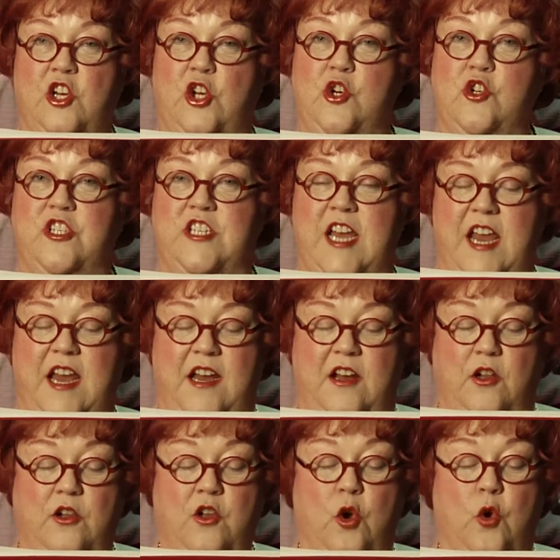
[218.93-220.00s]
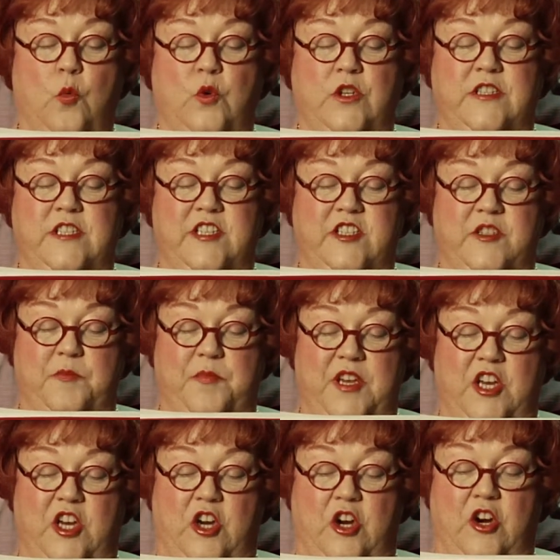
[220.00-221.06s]
Your tail will
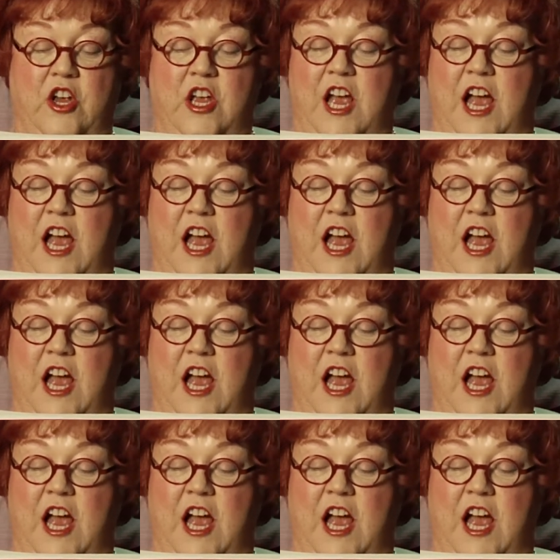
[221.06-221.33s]
disappear